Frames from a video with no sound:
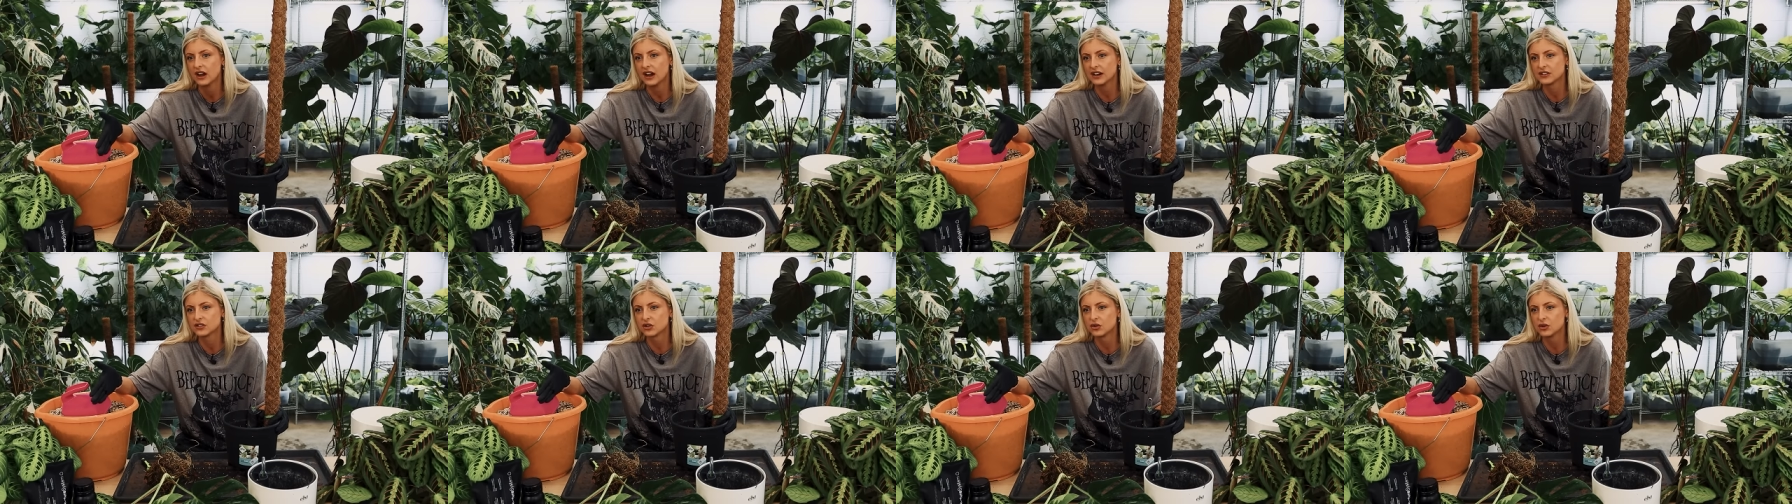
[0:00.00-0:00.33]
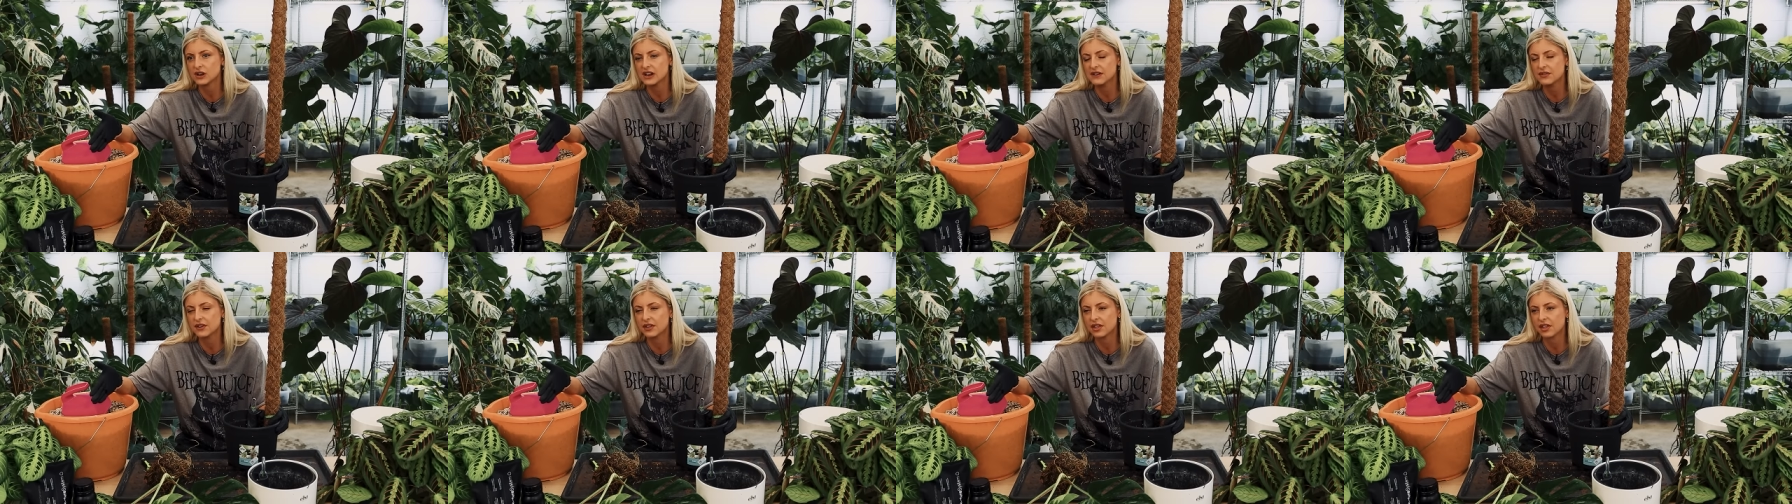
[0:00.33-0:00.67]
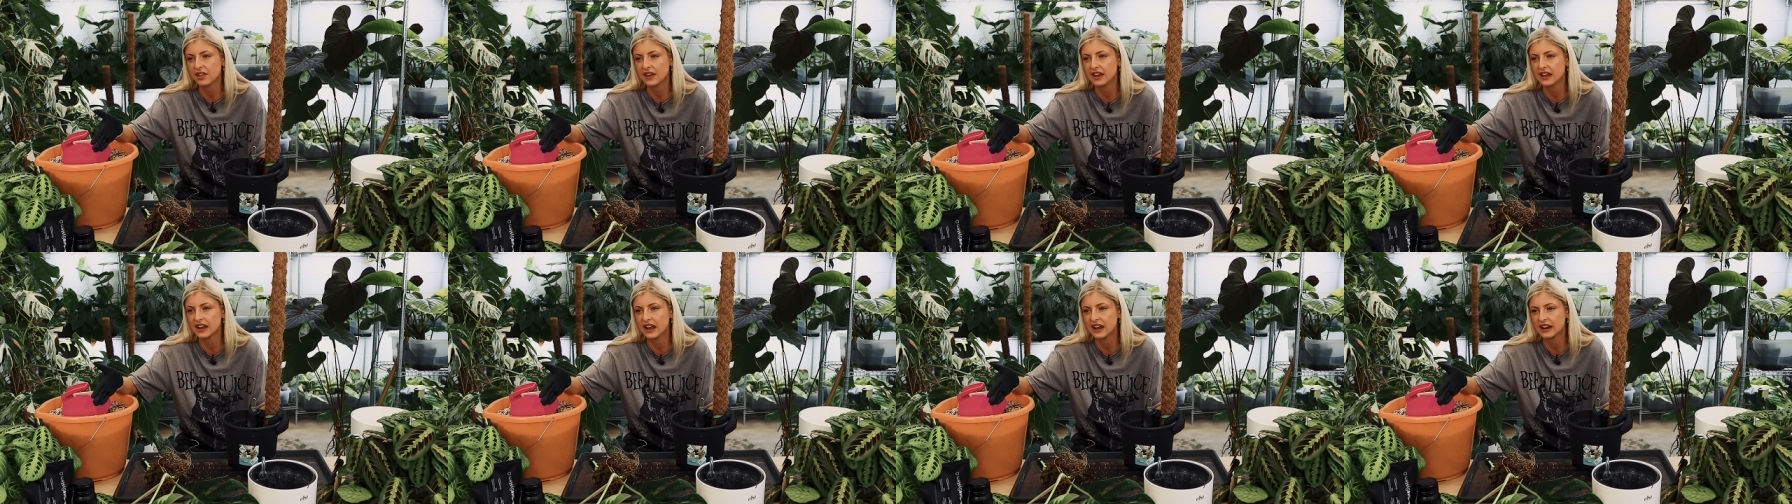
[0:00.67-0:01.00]
I don't even
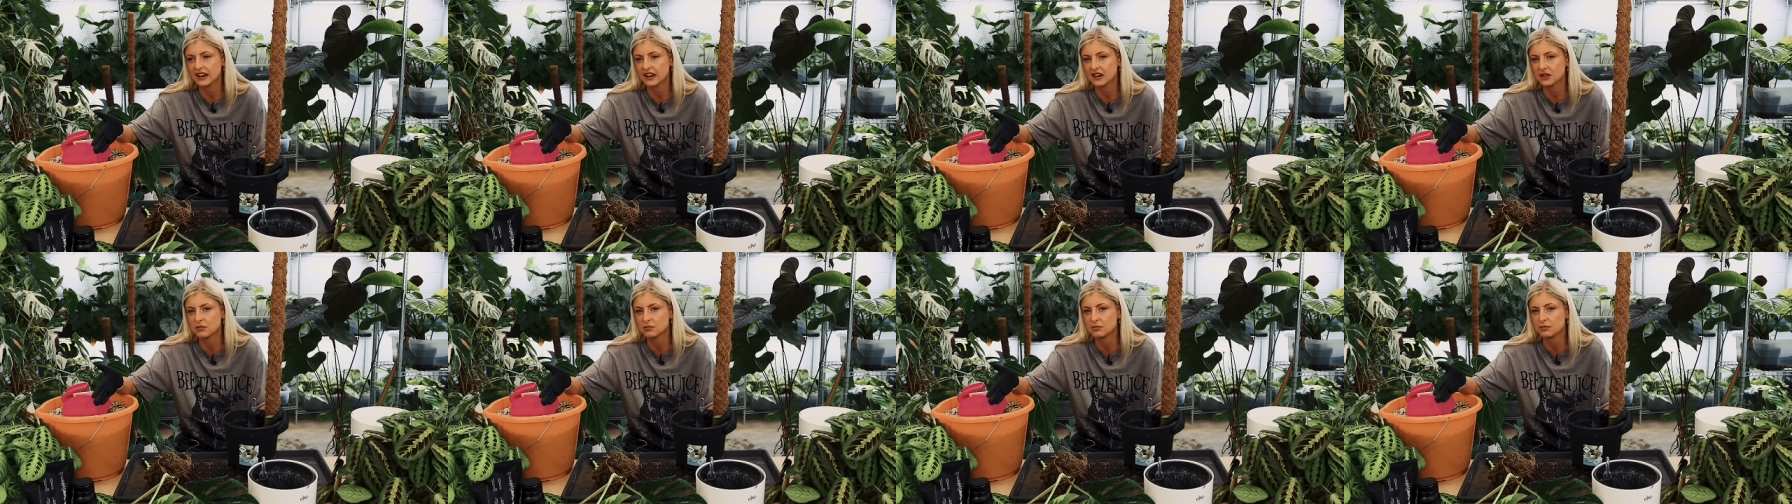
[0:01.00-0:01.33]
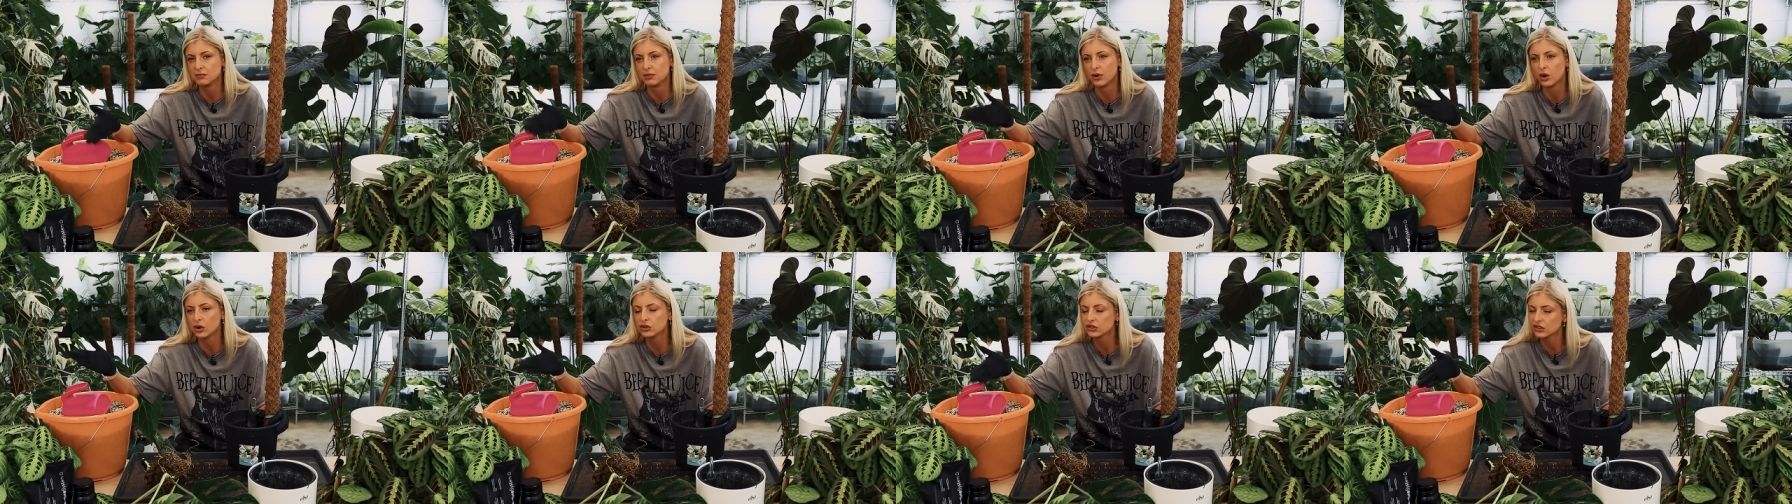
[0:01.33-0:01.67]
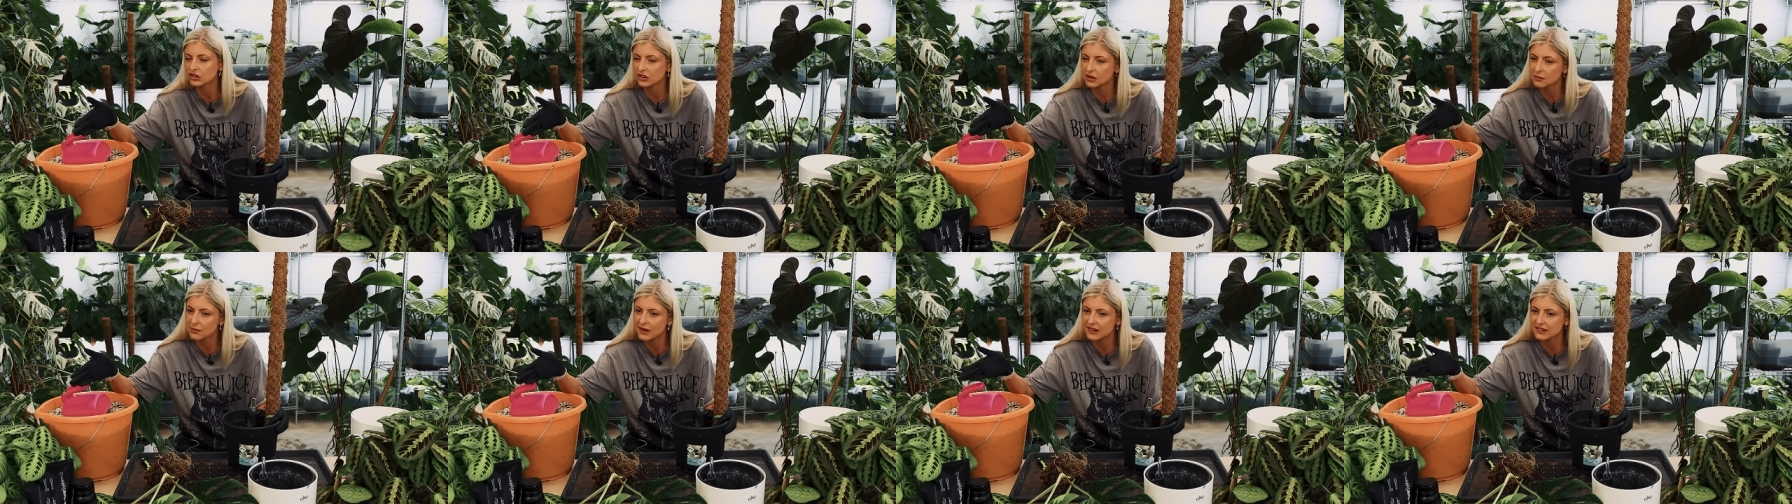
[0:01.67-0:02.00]
think I can
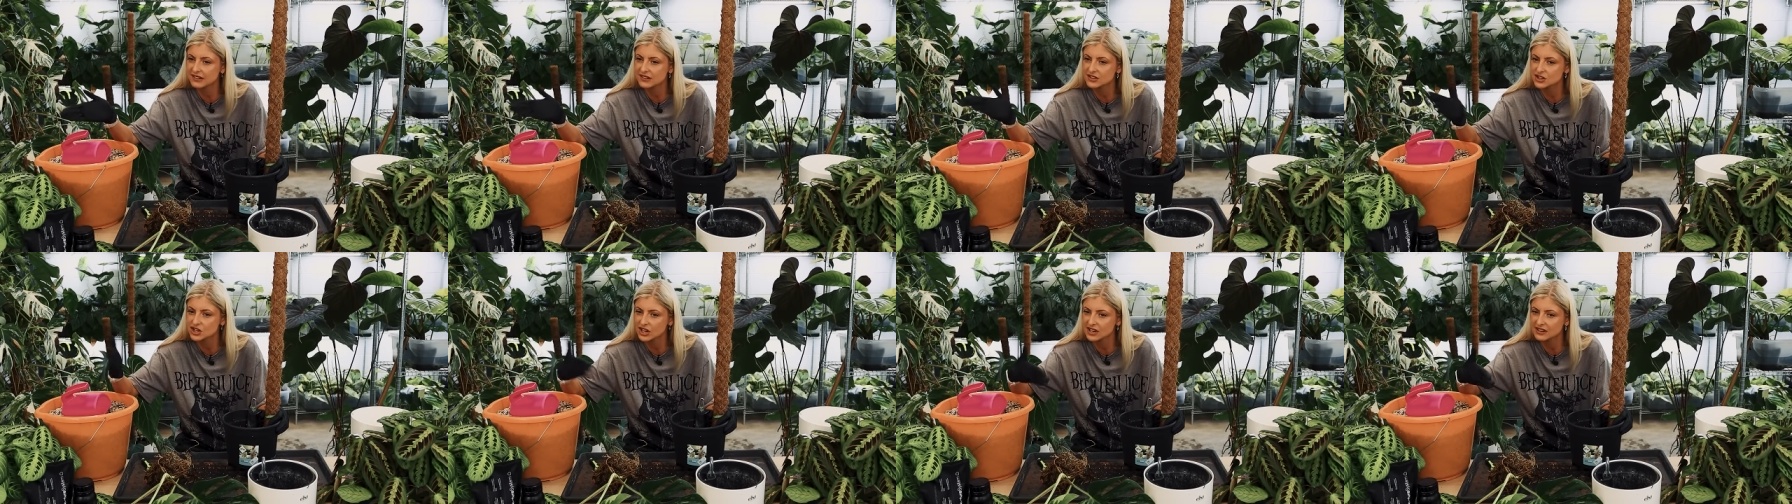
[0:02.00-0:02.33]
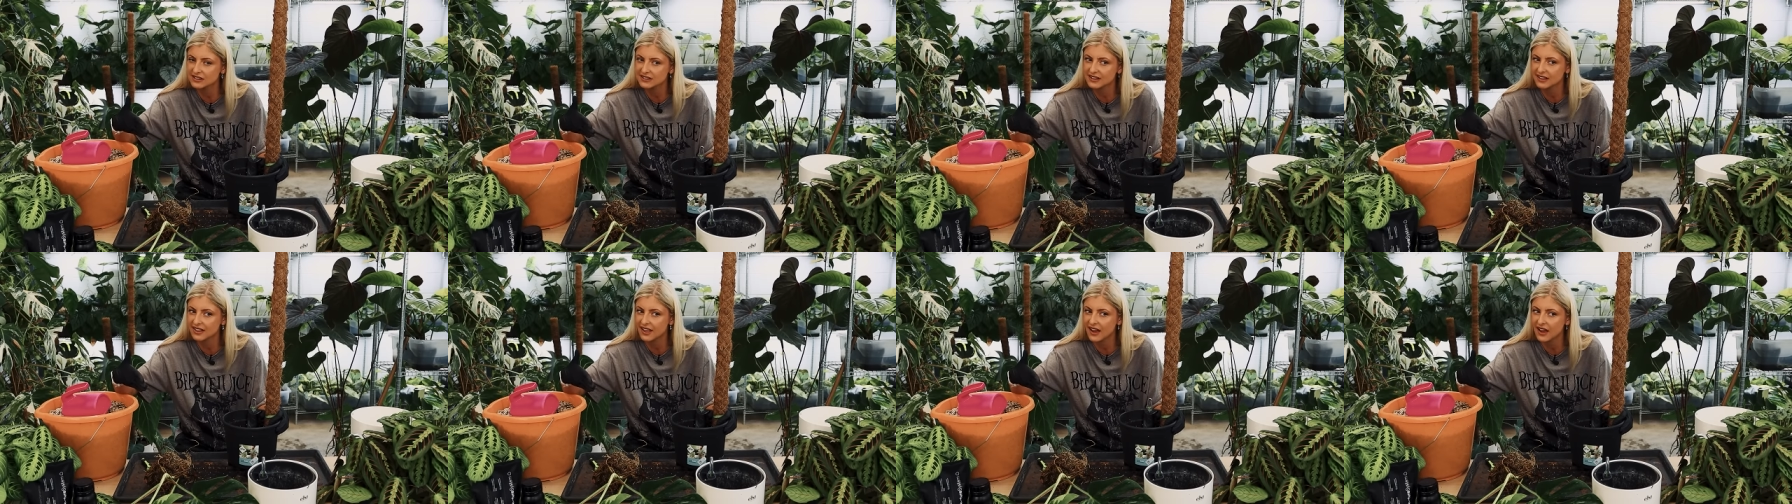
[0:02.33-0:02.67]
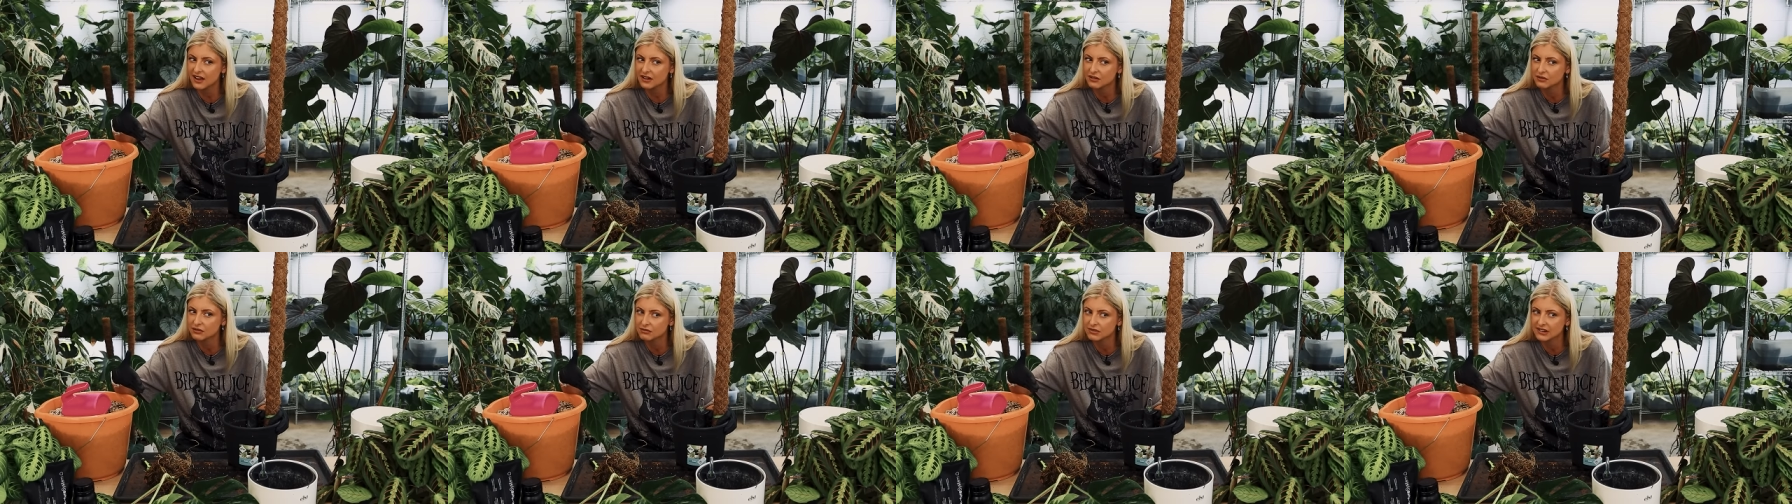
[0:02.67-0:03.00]
put a message into
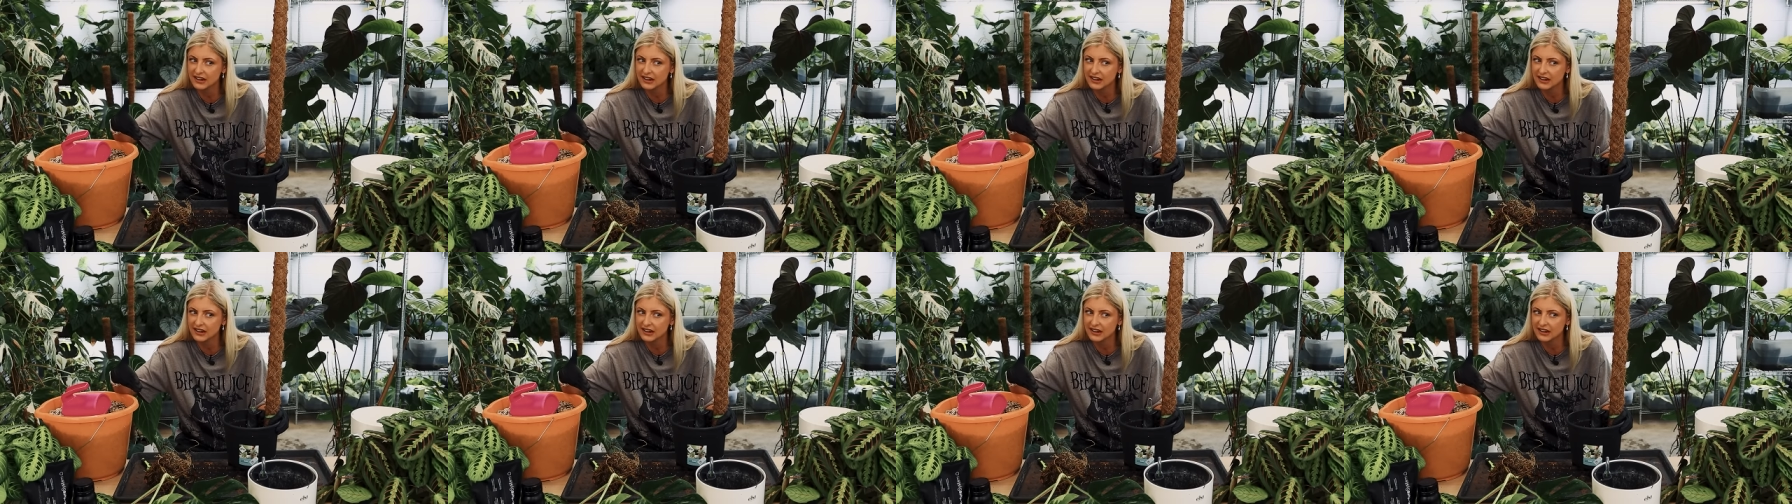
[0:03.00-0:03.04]
that